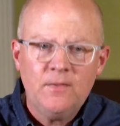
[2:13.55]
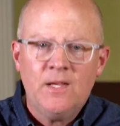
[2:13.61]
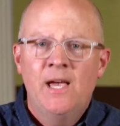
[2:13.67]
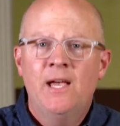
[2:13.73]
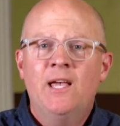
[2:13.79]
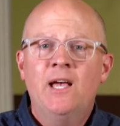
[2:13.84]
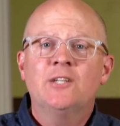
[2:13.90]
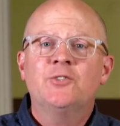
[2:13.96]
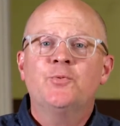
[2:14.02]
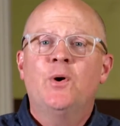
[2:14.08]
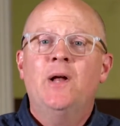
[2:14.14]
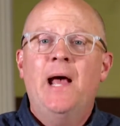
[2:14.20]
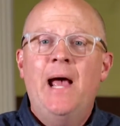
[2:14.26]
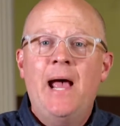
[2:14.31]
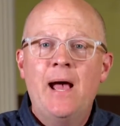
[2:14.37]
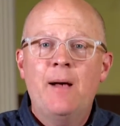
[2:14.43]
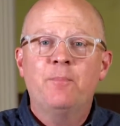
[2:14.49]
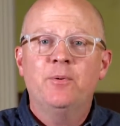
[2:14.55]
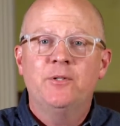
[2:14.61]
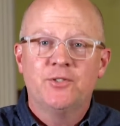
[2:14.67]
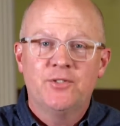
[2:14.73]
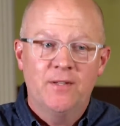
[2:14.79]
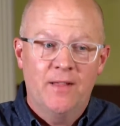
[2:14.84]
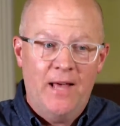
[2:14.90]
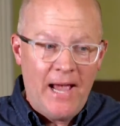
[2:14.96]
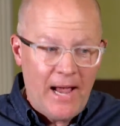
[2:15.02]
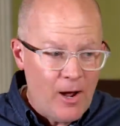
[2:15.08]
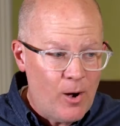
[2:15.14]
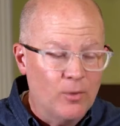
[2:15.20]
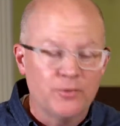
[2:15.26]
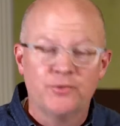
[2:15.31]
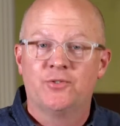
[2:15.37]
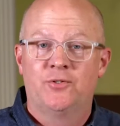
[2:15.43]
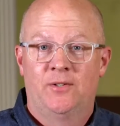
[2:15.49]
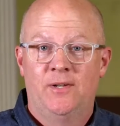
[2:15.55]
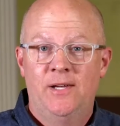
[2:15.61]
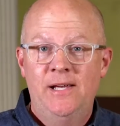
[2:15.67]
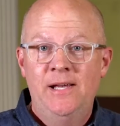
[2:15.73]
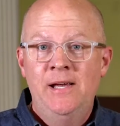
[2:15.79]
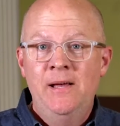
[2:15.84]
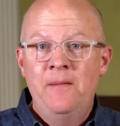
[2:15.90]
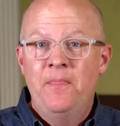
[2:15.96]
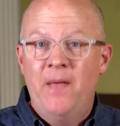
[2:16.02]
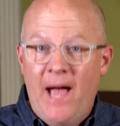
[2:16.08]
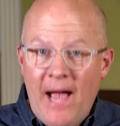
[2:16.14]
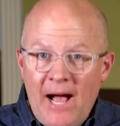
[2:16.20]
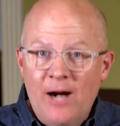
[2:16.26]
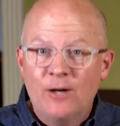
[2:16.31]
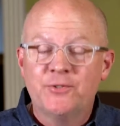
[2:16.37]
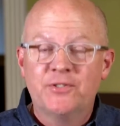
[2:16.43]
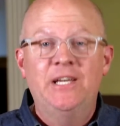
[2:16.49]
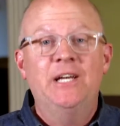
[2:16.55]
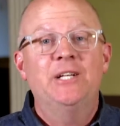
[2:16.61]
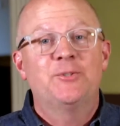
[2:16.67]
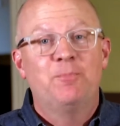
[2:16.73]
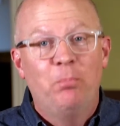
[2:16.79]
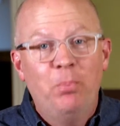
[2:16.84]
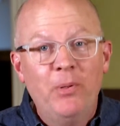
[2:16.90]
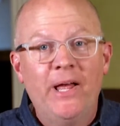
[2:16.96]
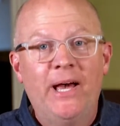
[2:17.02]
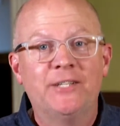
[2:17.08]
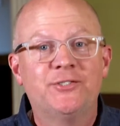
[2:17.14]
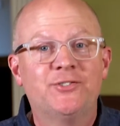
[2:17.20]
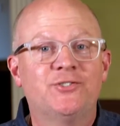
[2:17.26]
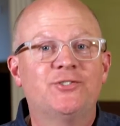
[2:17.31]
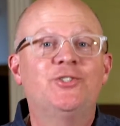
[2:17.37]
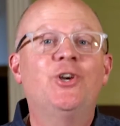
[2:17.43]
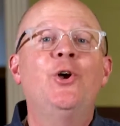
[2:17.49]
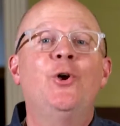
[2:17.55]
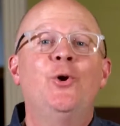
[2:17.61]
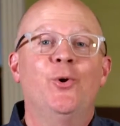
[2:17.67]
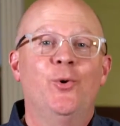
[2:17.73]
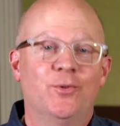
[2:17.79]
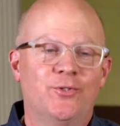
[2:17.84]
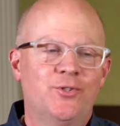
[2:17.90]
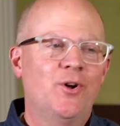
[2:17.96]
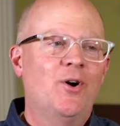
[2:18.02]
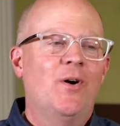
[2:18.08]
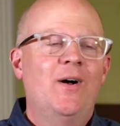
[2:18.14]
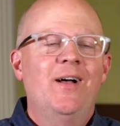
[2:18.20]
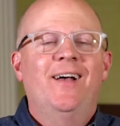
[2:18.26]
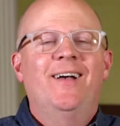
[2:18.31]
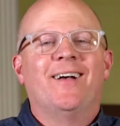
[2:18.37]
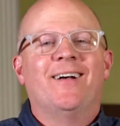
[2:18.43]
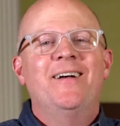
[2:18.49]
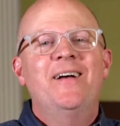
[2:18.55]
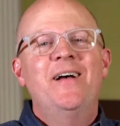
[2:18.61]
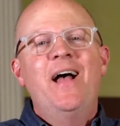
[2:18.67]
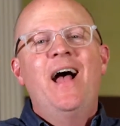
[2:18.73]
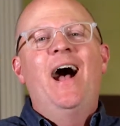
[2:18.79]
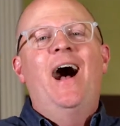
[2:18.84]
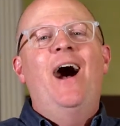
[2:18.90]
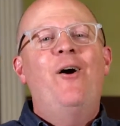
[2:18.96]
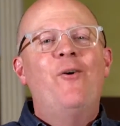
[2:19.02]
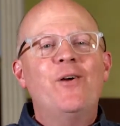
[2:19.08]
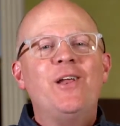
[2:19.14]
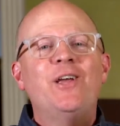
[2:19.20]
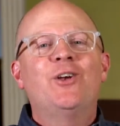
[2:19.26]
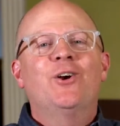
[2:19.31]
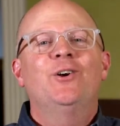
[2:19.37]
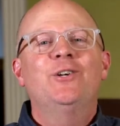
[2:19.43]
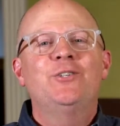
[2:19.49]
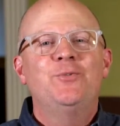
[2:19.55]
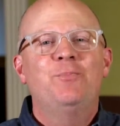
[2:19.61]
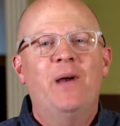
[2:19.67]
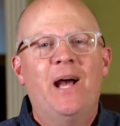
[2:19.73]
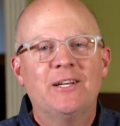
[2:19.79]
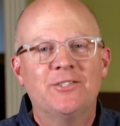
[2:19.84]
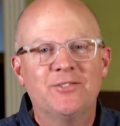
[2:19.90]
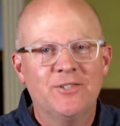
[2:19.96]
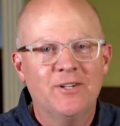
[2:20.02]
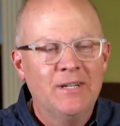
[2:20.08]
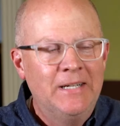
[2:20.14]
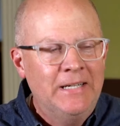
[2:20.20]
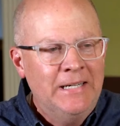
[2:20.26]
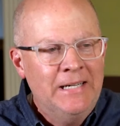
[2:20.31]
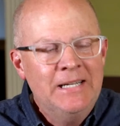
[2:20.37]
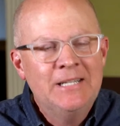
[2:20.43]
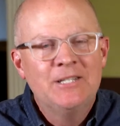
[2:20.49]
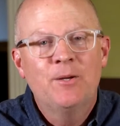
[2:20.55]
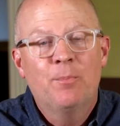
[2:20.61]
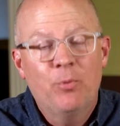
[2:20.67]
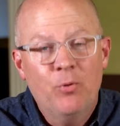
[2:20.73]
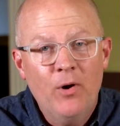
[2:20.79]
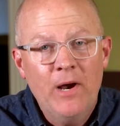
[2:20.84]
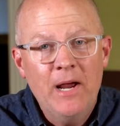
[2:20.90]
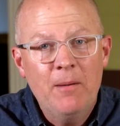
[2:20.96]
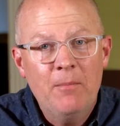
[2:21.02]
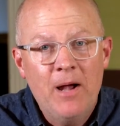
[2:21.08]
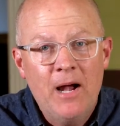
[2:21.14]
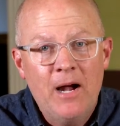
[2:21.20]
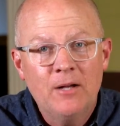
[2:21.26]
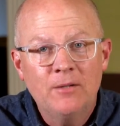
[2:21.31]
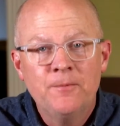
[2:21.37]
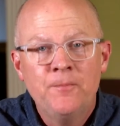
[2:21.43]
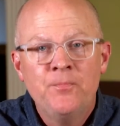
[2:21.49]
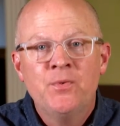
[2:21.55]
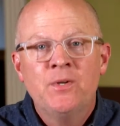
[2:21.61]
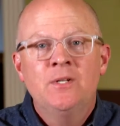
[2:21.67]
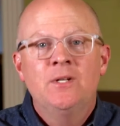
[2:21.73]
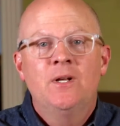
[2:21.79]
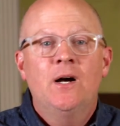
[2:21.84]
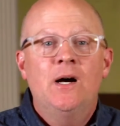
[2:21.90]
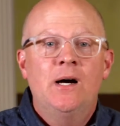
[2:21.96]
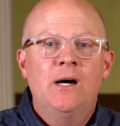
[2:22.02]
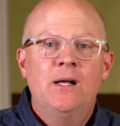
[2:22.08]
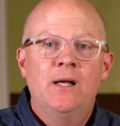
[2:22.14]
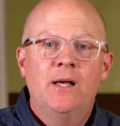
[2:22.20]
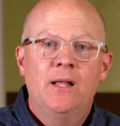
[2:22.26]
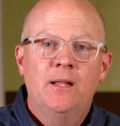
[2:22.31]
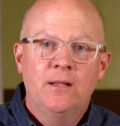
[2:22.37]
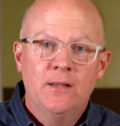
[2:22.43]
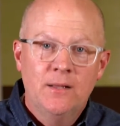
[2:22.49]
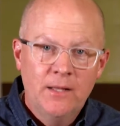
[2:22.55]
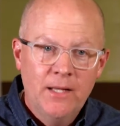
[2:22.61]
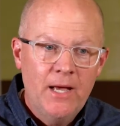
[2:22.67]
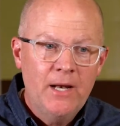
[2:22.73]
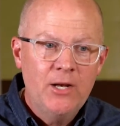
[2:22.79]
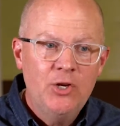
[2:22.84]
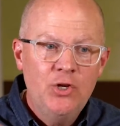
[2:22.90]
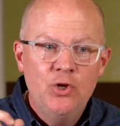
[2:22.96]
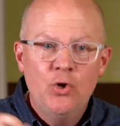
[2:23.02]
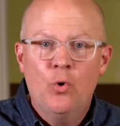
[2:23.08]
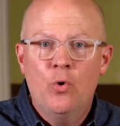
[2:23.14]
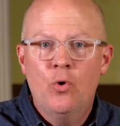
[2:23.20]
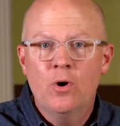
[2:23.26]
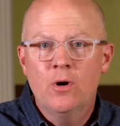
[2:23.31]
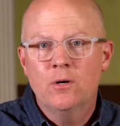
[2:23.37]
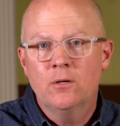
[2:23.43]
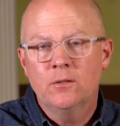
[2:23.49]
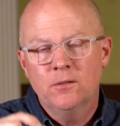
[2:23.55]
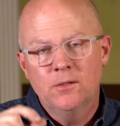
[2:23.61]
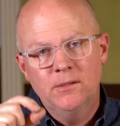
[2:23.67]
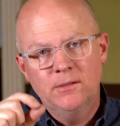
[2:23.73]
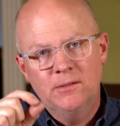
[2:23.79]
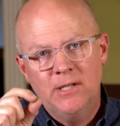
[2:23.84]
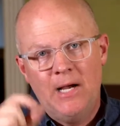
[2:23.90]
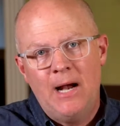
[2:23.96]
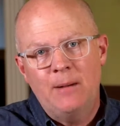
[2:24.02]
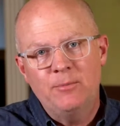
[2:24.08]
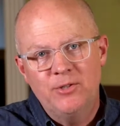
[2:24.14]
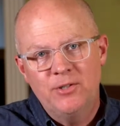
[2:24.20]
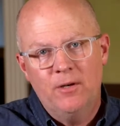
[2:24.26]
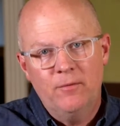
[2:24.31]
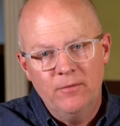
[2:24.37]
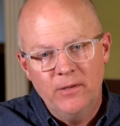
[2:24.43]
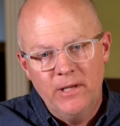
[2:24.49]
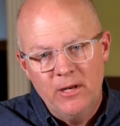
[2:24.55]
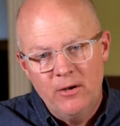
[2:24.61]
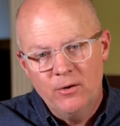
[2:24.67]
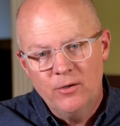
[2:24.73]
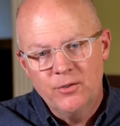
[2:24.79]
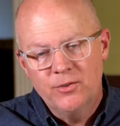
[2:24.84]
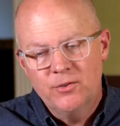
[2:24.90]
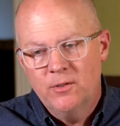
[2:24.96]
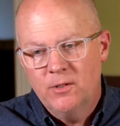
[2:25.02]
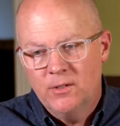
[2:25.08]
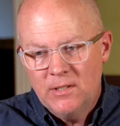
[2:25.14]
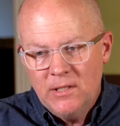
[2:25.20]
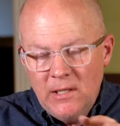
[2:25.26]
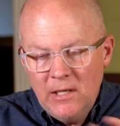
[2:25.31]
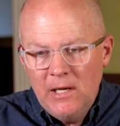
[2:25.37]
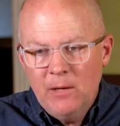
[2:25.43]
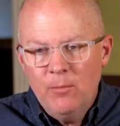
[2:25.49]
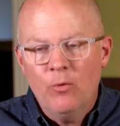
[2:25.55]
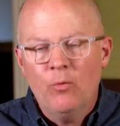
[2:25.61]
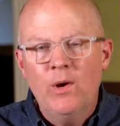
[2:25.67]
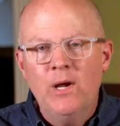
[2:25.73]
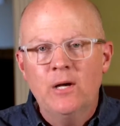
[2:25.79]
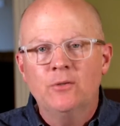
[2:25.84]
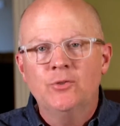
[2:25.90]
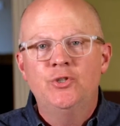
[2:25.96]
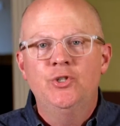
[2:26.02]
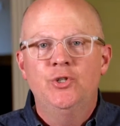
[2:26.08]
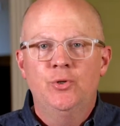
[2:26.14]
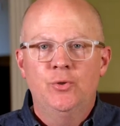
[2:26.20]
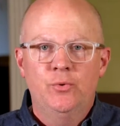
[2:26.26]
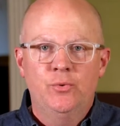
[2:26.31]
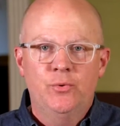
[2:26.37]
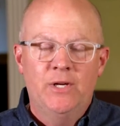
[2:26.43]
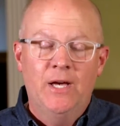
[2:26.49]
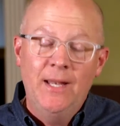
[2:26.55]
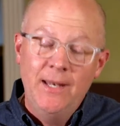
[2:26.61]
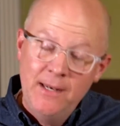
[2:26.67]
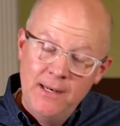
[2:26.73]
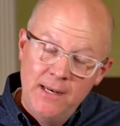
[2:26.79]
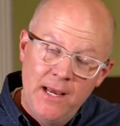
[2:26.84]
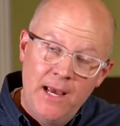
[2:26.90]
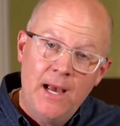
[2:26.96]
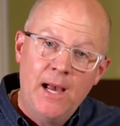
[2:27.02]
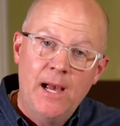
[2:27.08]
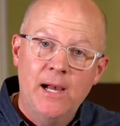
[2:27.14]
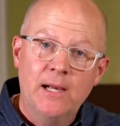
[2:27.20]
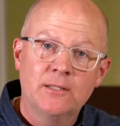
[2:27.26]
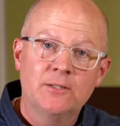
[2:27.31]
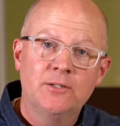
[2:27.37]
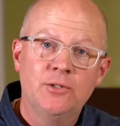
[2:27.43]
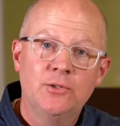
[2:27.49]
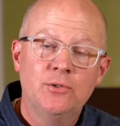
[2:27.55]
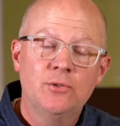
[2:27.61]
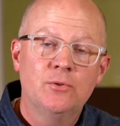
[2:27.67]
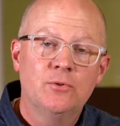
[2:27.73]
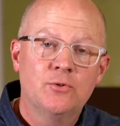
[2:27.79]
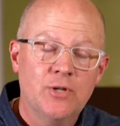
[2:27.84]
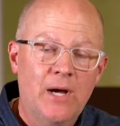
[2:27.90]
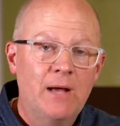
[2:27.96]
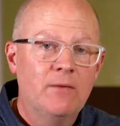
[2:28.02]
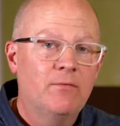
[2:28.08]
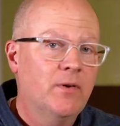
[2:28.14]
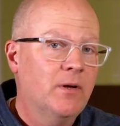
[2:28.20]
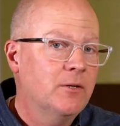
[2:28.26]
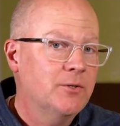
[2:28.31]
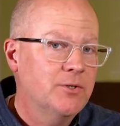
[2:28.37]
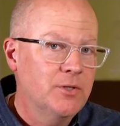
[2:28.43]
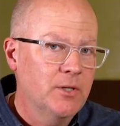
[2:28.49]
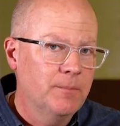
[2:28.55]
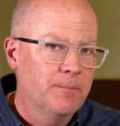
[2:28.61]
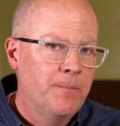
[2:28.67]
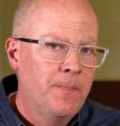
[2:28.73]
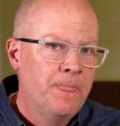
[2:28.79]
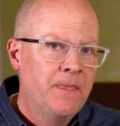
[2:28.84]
And guess what happens to the house? The house gets blessed too. So I want to encourage you, Pastor, to pray about letting your top shelf leaders, the team around you, connect to Triad Fellowship.